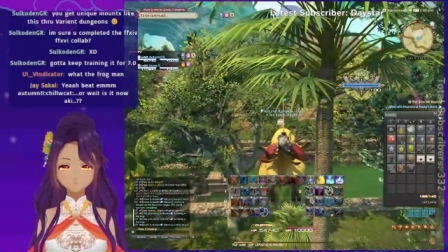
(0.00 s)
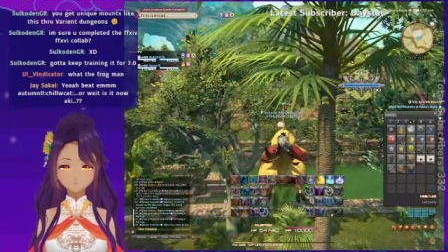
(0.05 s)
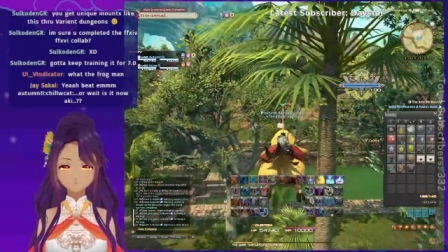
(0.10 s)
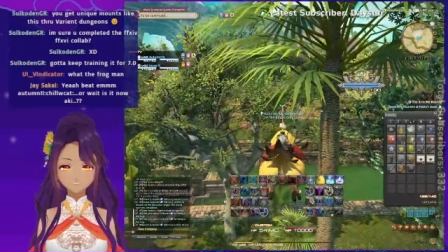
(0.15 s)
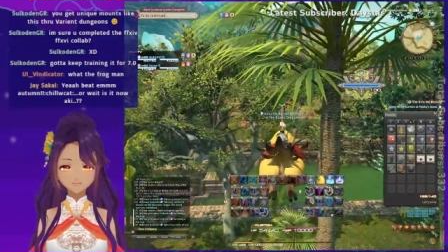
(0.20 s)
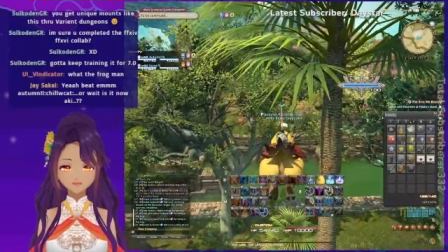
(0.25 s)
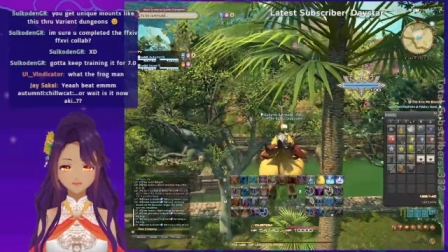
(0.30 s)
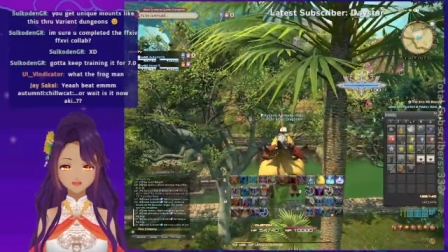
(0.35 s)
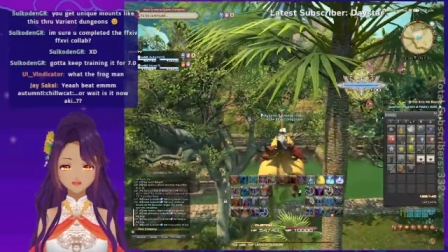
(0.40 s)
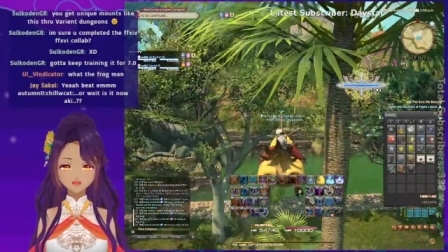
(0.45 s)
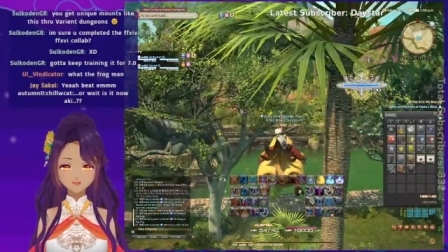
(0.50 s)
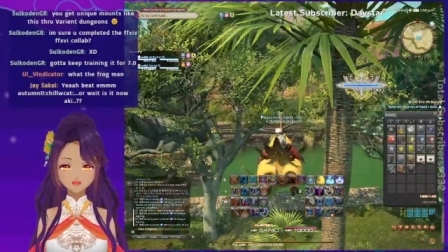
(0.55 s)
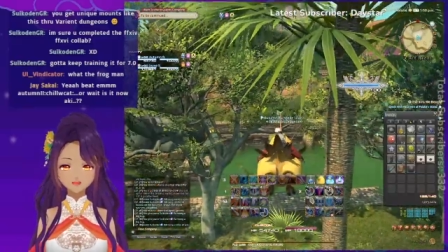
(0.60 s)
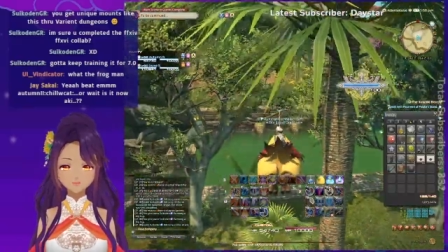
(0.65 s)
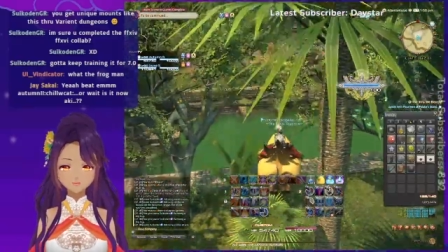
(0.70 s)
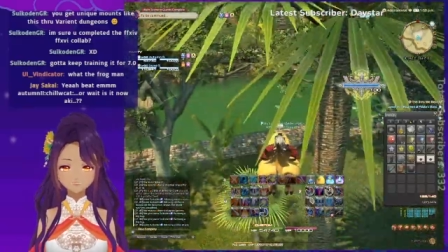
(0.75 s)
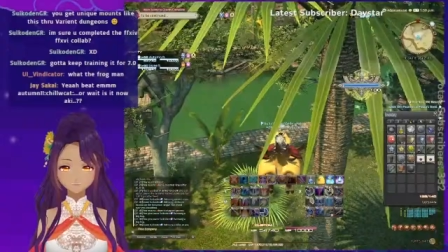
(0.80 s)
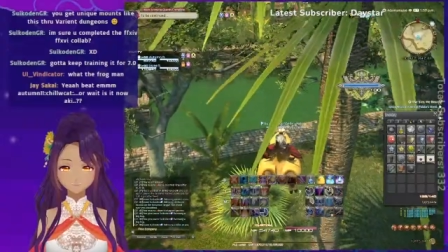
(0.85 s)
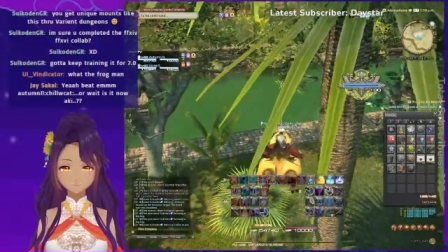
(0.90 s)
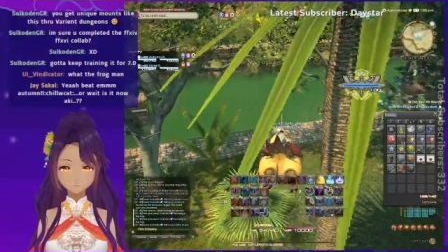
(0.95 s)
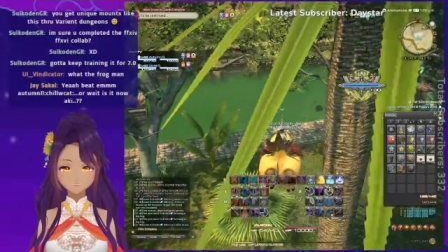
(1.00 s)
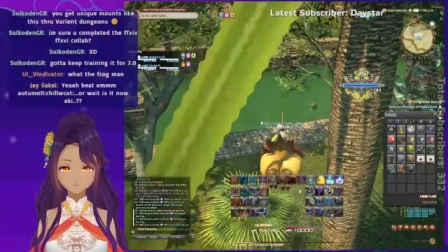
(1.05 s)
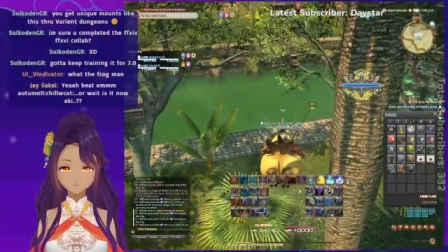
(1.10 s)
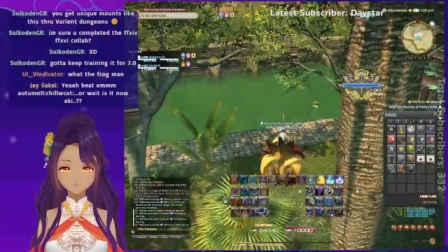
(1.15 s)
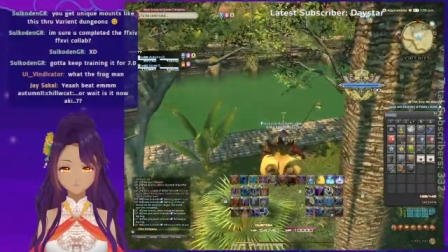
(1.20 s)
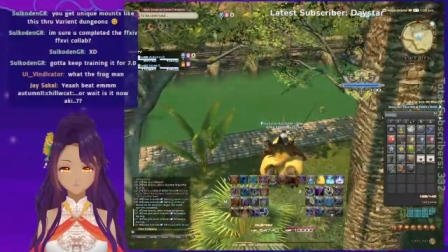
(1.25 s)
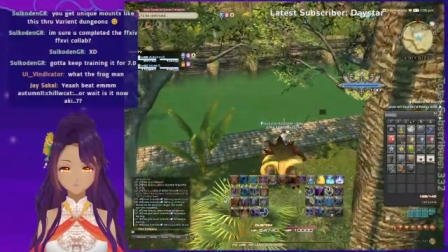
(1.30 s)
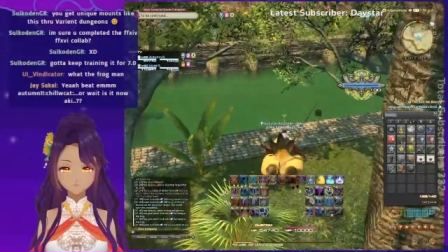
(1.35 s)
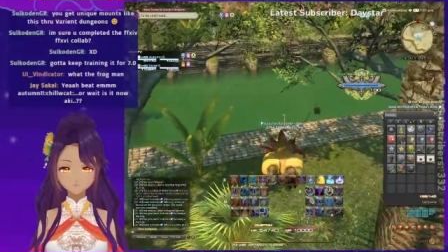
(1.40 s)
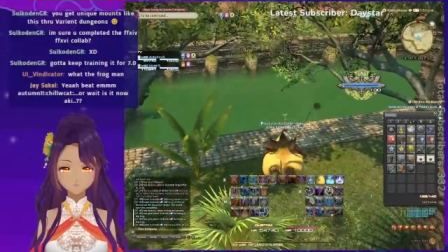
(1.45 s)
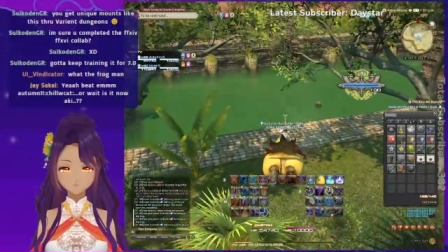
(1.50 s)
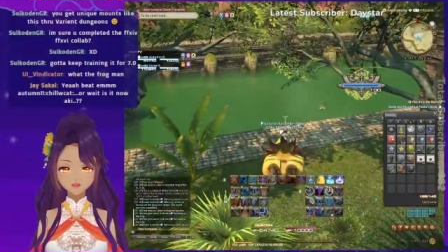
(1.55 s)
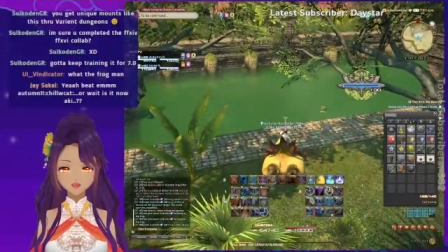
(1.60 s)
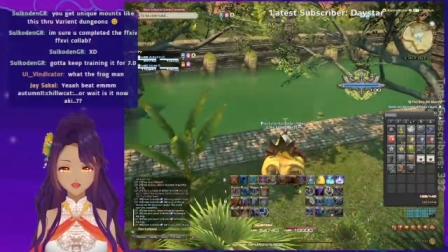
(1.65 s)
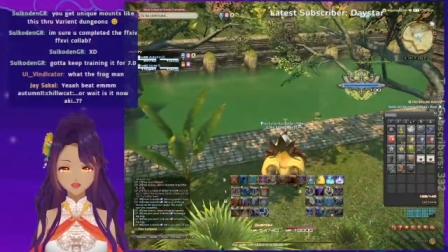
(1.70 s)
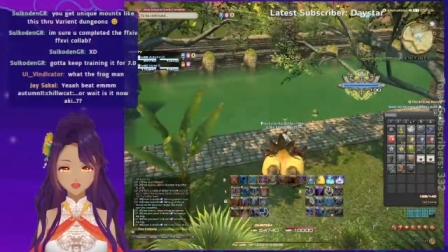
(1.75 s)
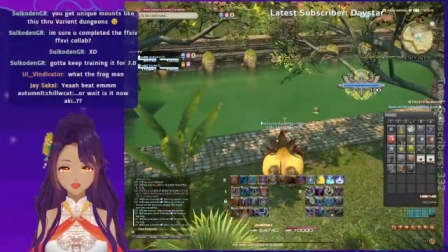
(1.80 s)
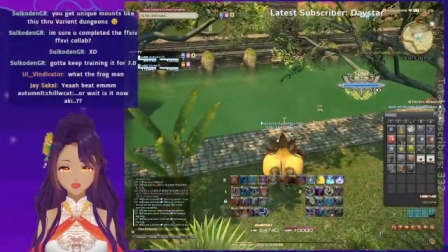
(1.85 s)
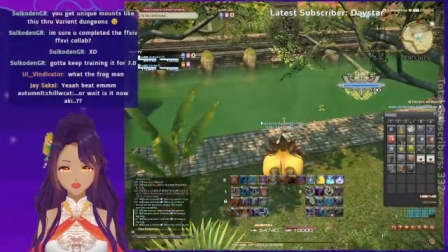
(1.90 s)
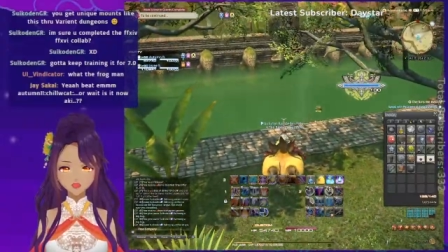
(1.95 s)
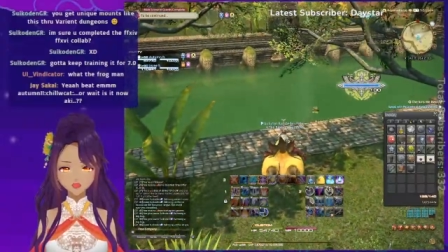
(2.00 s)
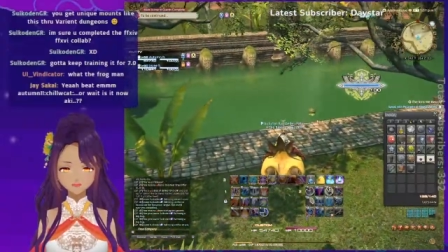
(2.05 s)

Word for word: Back to the village. Oh,